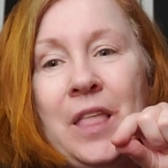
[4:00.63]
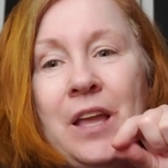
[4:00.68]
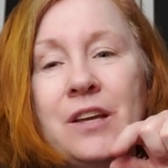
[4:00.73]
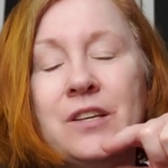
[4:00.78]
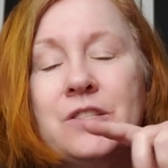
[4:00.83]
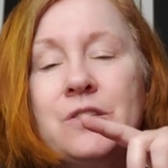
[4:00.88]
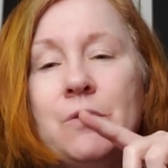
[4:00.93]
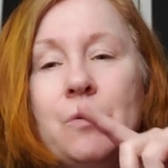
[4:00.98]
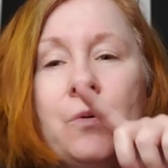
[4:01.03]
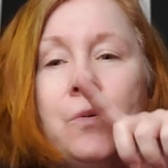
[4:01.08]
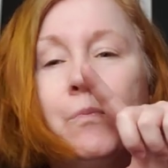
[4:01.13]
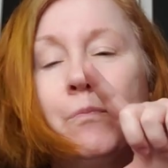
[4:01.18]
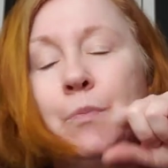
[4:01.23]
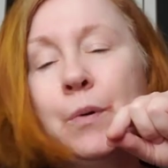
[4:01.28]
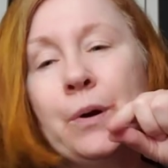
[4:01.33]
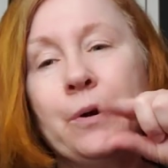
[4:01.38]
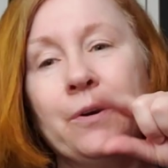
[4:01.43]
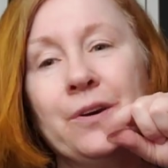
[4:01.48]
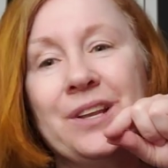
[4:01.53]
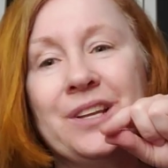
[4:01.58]
So
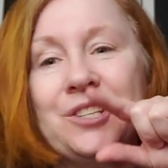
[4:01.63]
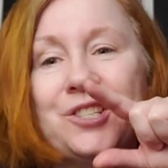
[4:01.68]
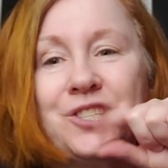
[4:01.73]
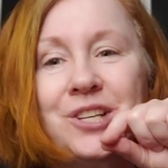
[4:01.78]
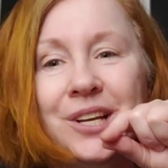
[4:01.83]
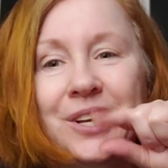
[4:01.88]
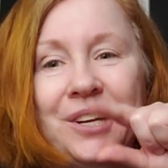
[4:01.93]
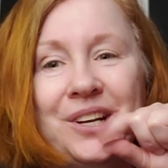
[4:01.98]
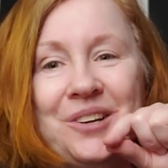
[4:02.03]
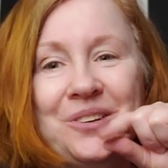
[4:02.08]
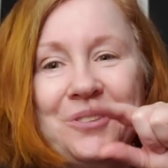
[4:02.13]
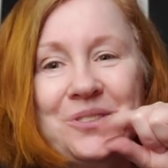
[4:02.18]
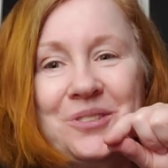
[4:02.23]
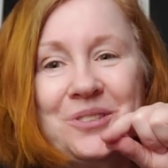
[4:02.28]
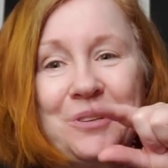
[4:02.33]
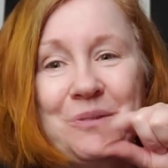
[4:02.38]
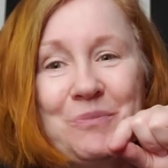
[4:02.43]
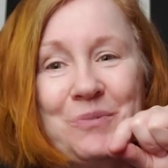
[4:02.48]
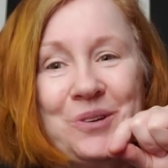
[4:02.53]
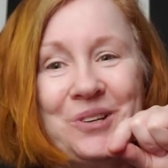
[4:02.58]
bird and chicken are the
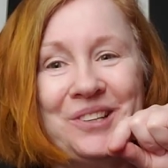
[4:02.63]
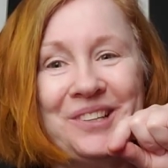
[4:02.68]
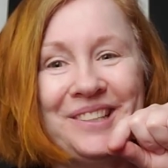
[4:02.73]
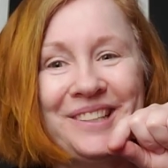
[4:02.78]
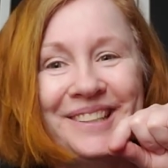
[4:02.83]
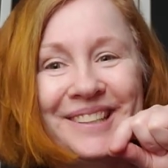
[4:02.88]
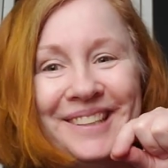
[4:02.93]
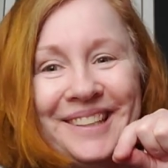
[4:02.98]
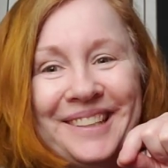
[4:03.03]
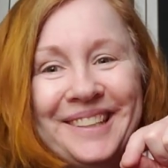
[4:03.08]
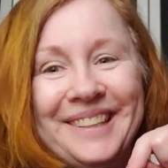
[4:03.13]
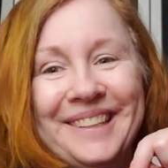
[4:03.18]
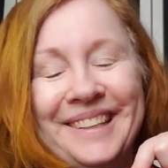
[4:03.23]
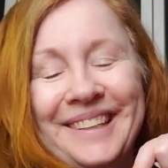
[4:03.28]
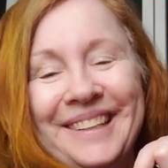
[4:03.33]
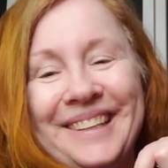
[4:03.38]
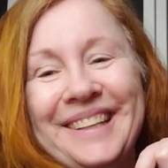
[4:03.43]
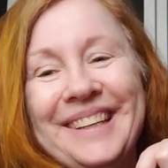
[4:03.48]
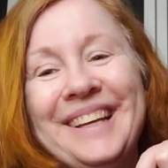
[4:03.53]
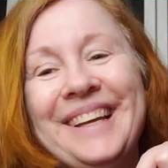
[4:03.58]
same word.
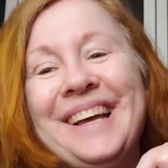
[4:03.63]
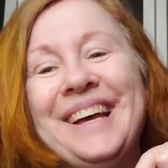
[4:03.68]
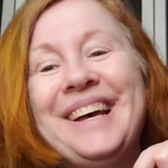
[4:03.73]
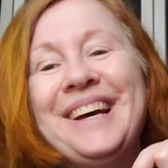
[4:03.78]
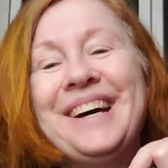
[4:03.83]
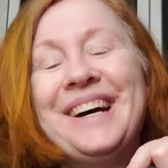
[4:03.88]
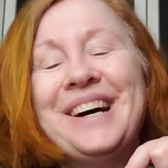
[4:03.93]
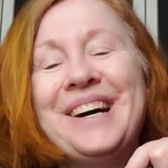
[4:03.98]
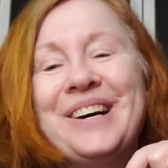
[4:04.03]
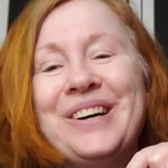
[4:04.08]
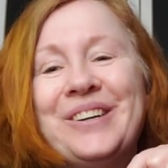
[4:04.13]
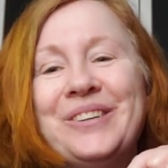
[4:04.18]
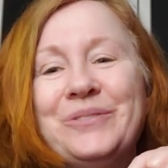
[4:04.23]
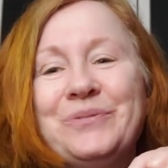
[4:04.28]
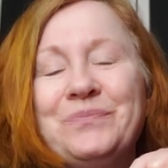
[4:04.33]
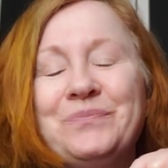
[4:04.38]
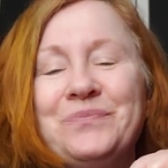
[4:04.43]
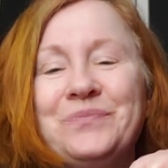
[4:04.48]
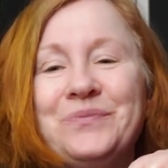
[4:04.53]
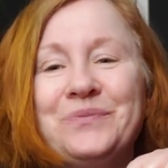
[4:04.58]

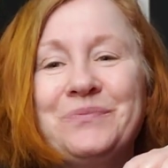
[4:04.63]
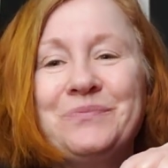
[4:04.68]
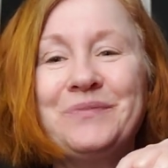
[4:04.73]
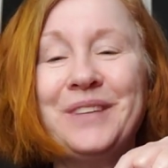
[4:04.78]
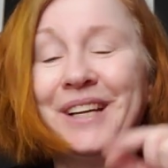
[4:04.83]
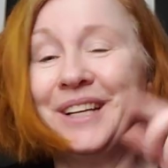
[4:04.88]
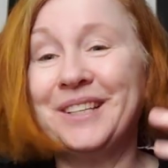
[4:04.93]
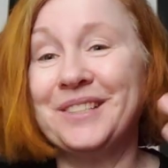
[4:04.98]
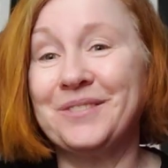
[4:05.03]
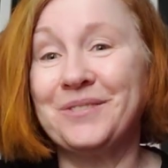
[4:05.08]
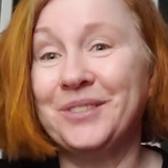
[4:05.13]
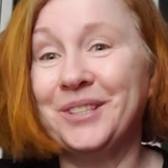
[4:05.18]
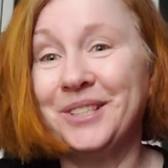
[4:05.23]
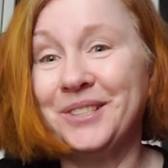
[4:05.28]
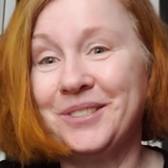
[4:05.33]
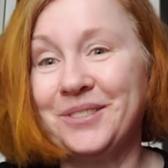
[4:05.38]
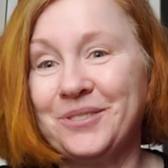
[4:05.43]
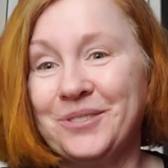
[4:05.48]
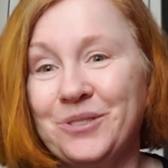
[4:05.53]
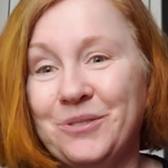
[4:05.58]
I guess
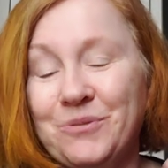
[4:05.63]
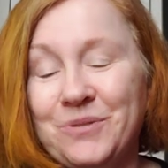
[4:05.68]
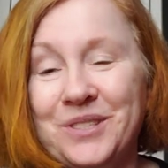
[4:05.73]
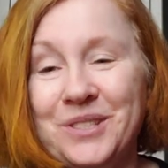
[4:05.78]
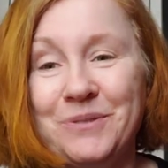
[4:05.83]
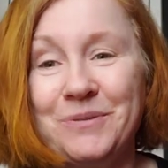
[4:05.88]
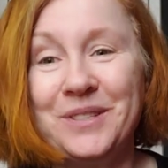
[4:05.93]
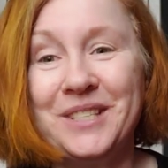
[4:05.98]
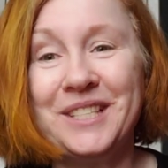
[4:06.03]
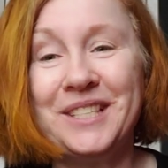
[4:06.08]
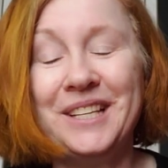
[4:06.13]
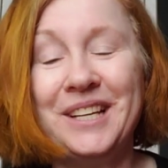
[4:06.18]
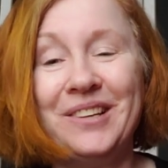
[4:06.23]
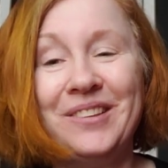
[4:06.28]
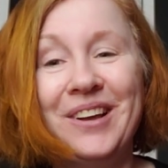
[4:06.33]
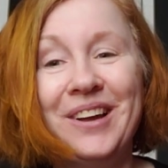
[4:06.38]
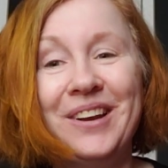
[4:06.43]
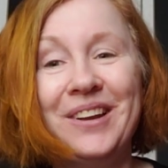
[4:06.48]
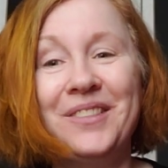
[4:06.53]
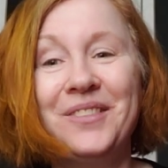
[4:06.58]
because those are the ones we see a
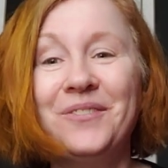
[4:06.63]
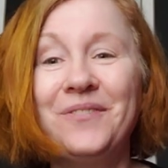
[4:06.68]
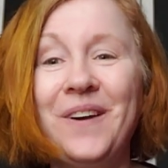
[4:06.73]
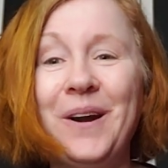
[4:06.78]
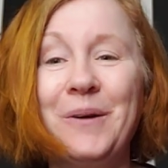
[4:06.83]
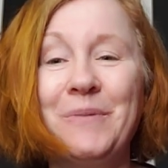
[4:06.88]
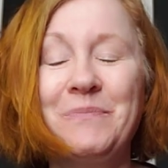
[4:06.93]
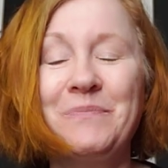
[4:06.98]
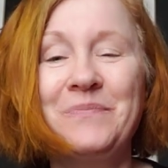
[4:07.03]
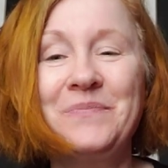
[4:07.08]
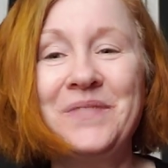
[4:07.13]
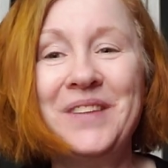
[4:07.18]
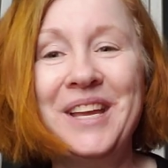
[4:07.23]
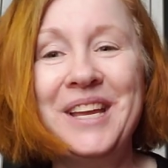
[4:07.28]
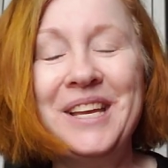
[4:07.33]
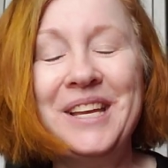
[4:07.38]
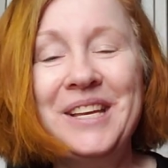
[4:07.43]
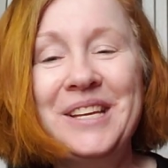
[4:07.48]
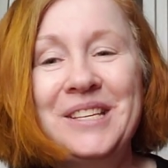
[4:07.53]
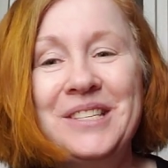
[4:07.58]
lot on the farm.
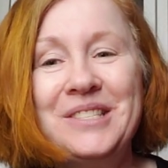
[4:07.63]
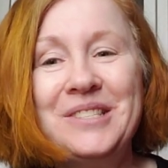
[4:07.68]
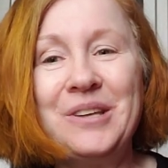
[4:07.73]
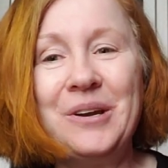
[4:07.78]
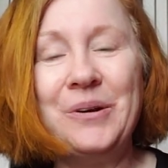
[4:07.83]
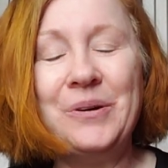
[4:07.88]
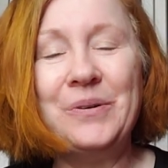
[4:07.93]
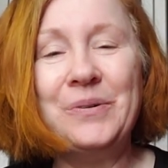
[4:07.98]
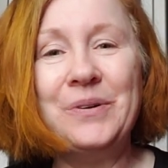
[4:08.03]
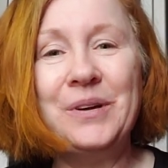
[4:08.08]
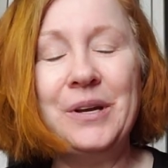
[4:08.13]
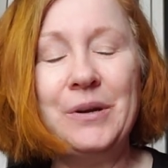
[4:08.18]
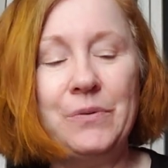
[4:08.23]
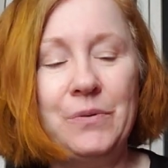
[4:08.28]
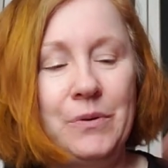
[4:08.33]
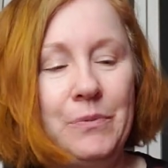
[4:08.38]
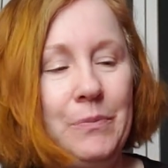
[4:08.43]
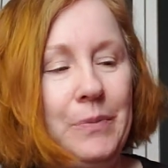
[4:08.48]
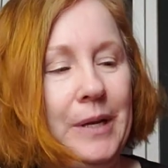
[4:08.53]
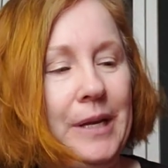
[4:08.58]
So it
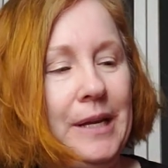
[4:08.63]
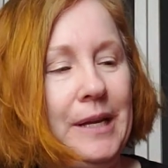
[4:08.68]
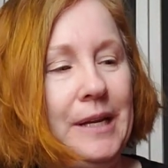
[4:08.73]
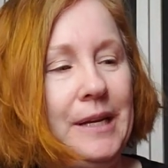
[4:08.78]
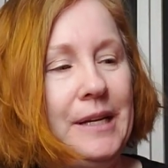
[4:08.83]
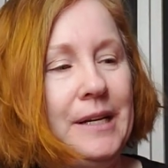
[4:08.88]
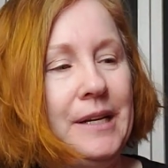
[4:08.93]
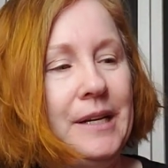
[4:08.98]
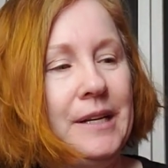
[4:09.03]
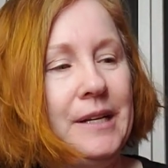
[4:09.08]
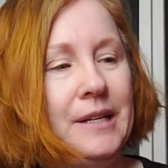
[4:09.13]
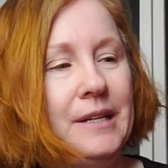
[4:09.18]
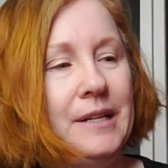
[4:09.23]
would be,